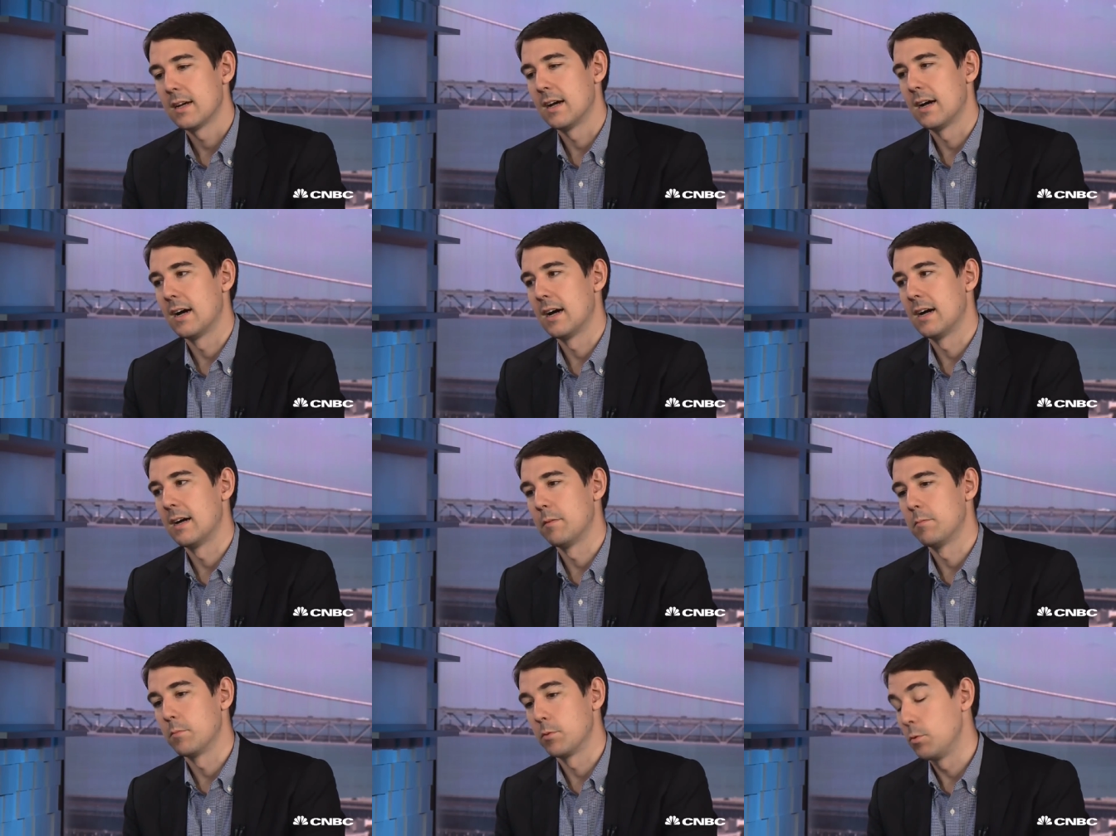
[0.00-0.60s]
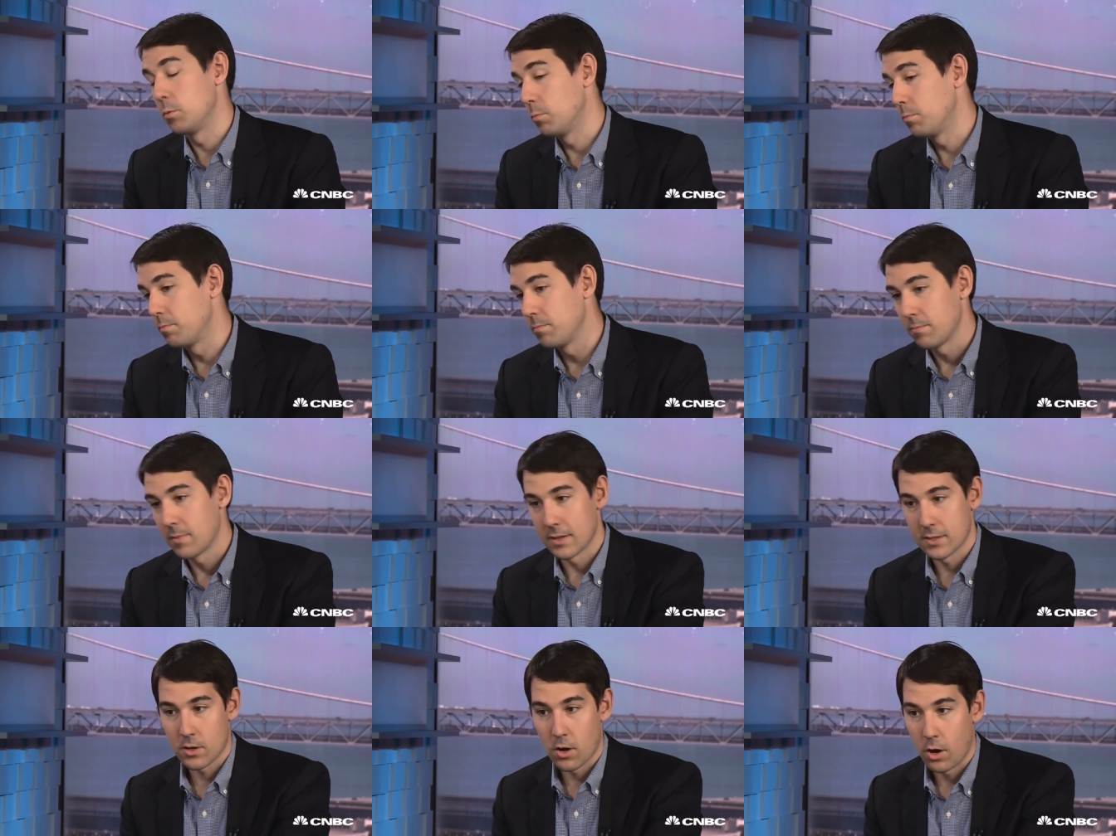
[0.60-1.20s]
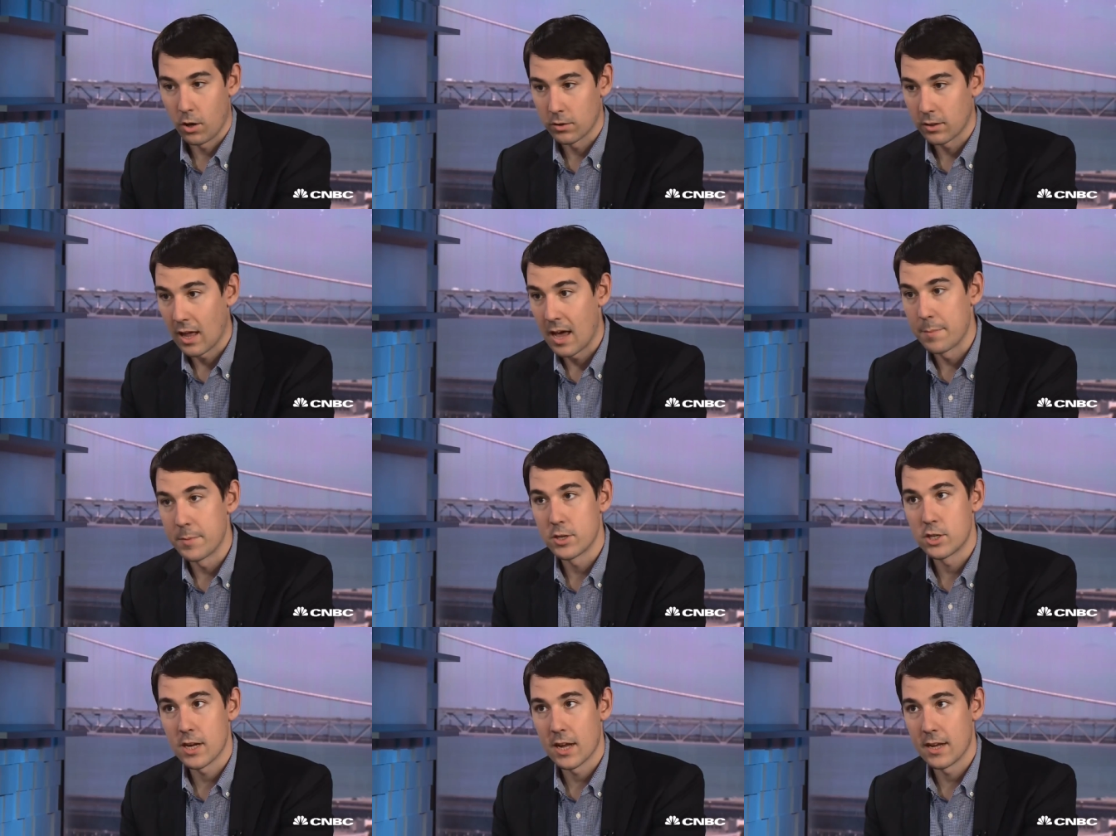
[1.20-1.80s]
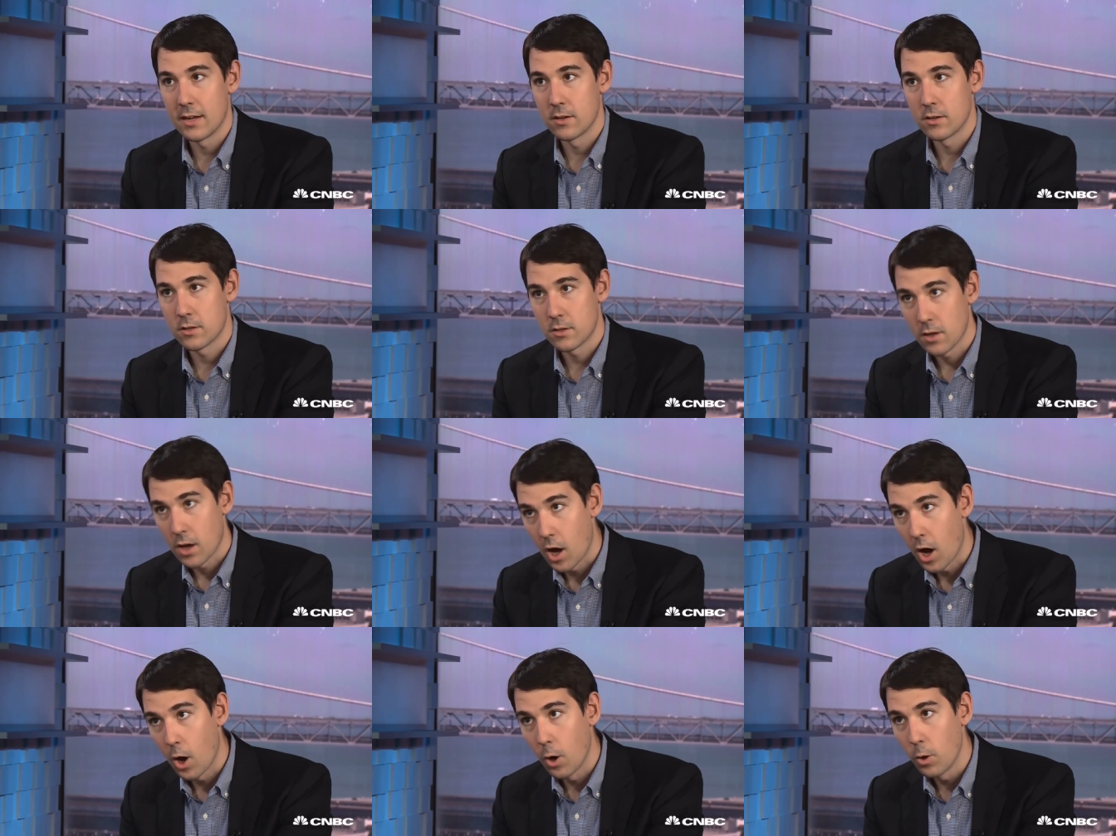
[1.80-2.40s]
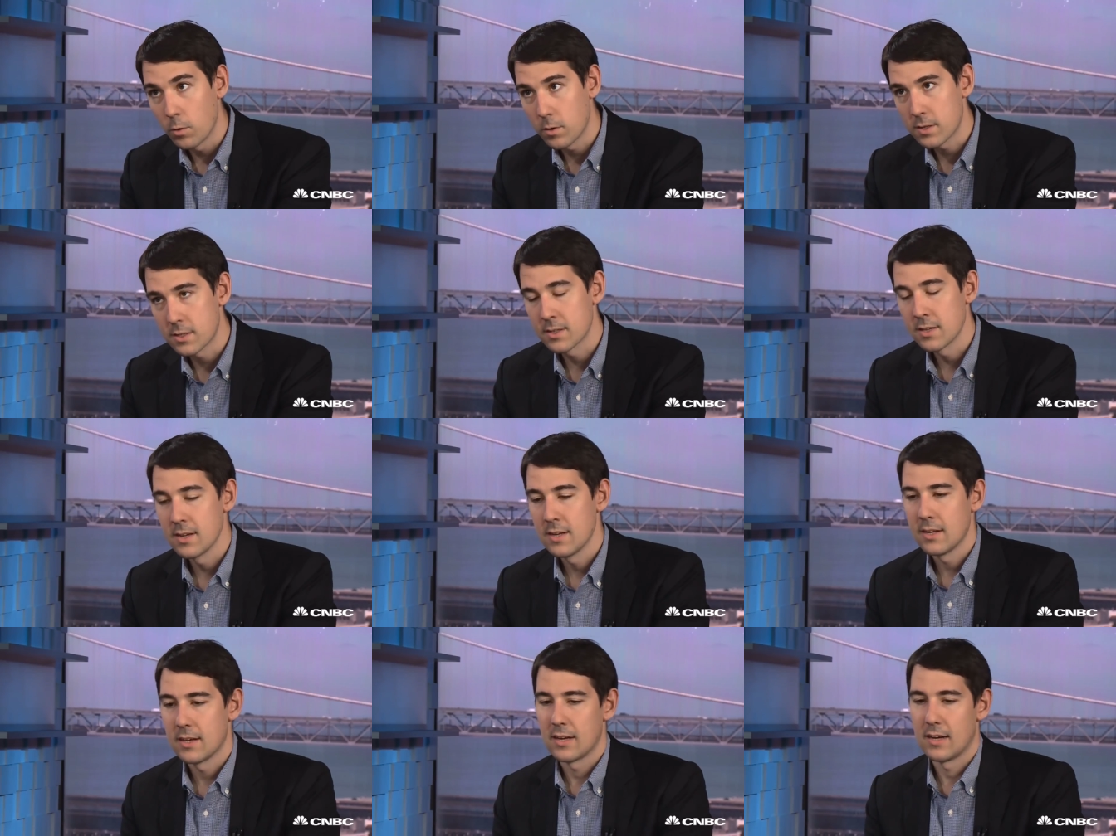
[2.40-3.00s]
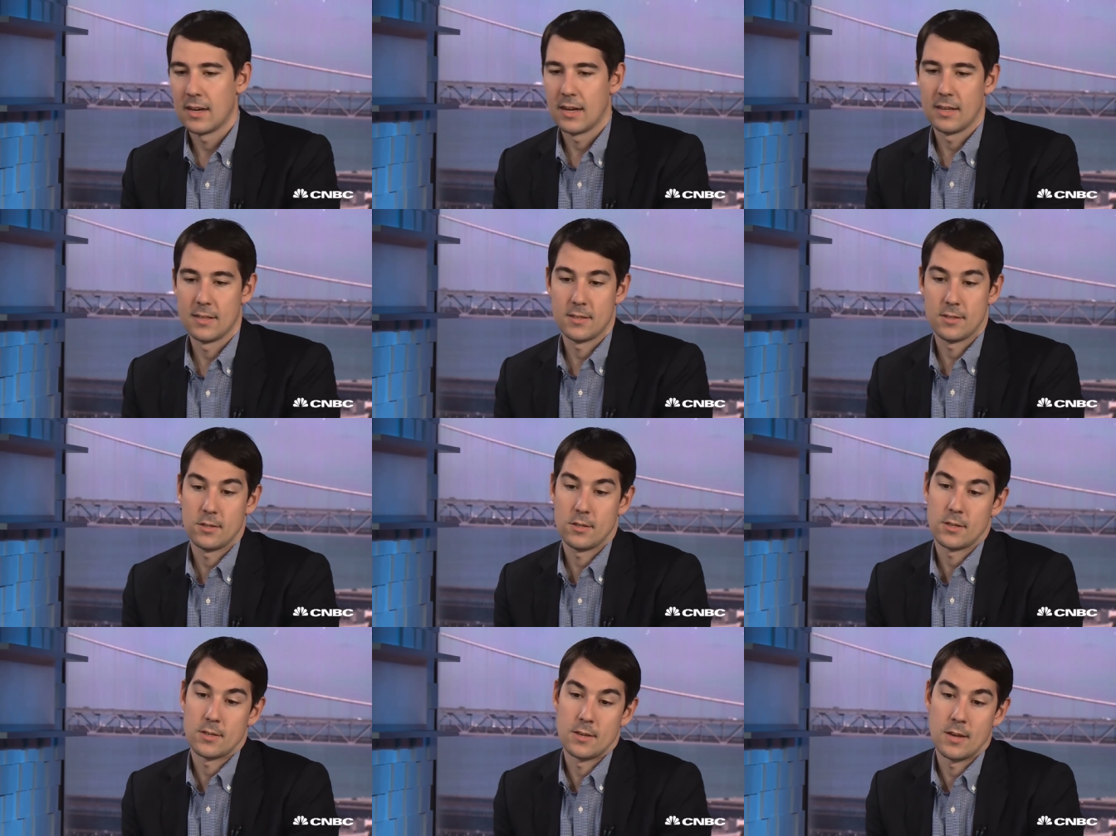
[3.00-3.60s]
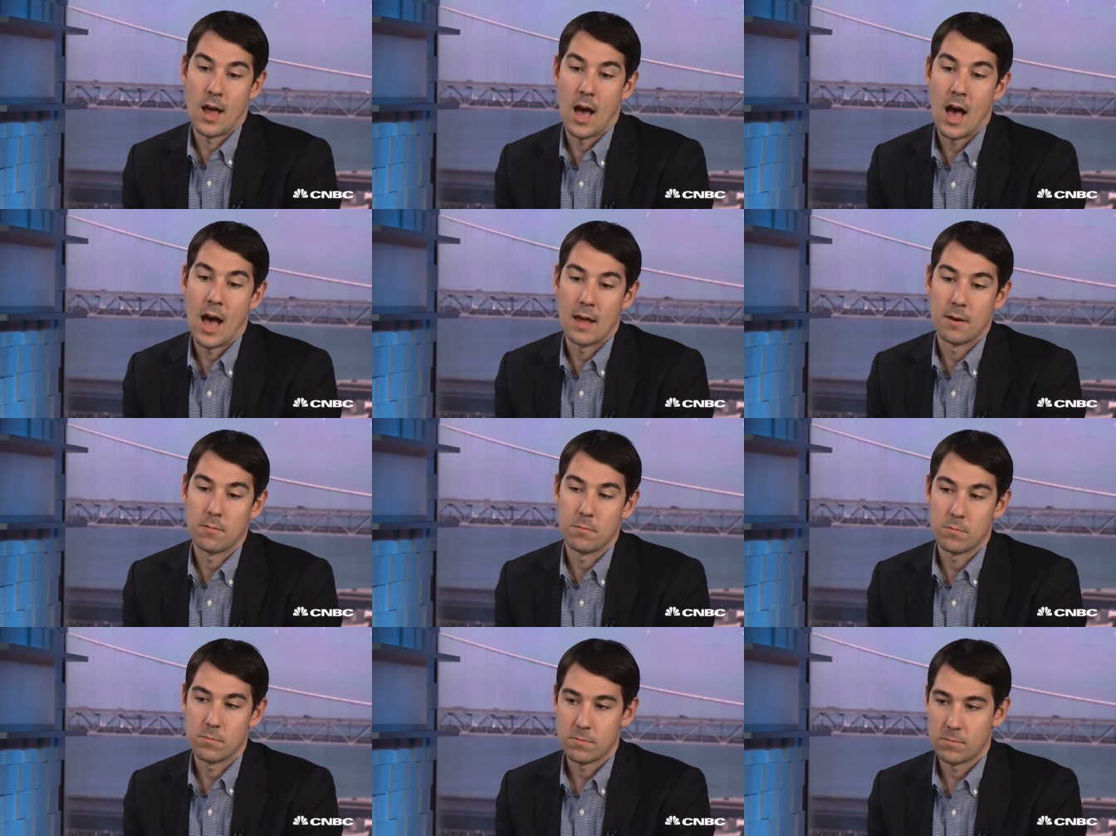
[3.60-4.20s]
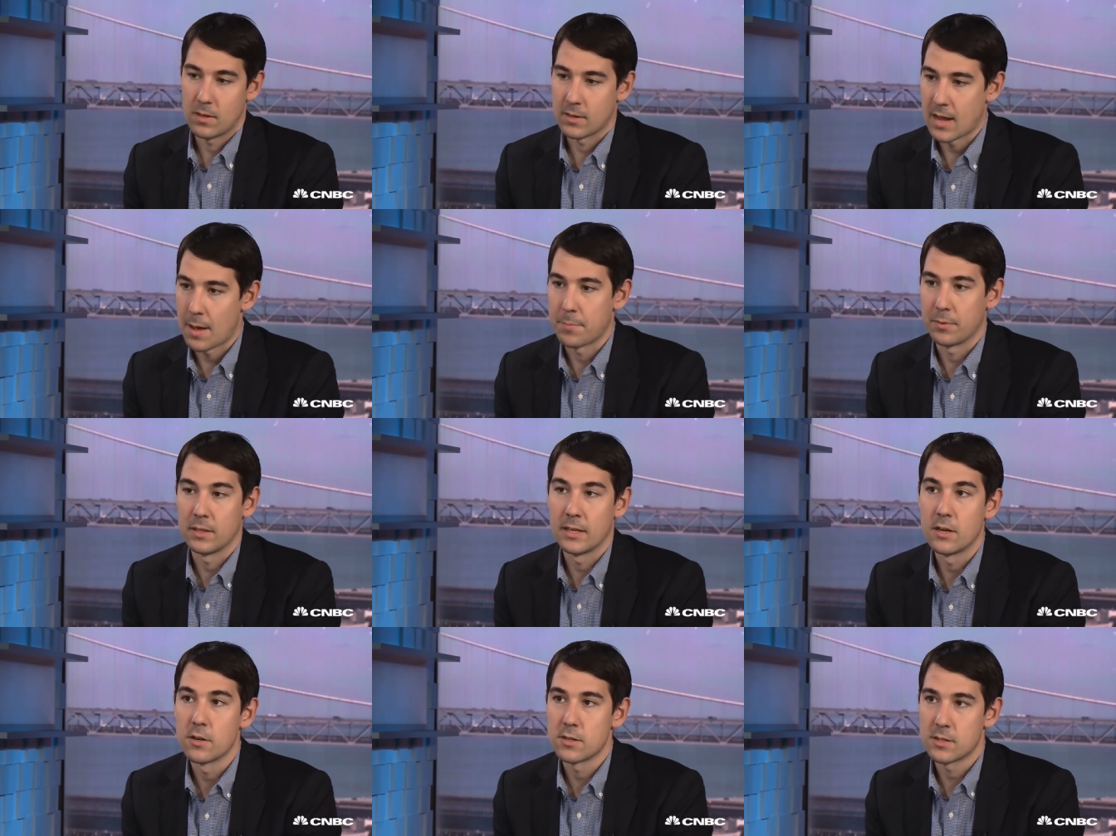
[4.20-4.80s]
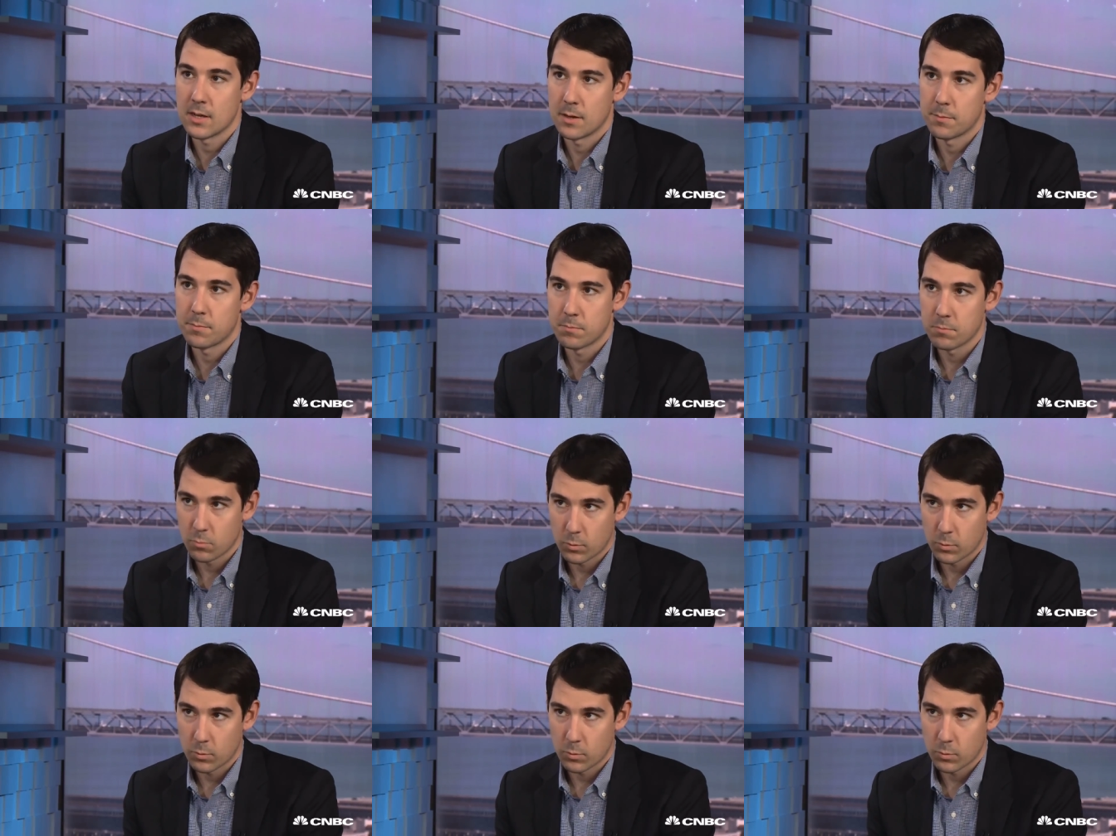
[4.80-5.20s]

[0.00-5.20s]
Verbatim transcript: um, who has called climate change a hoax, uh, this is just not the type of leadership